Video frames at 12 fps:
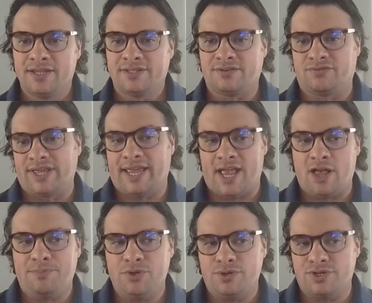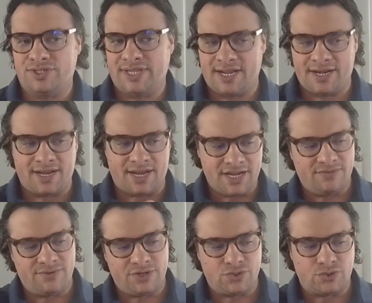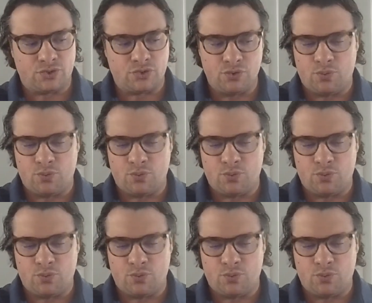to like help you understand as an individual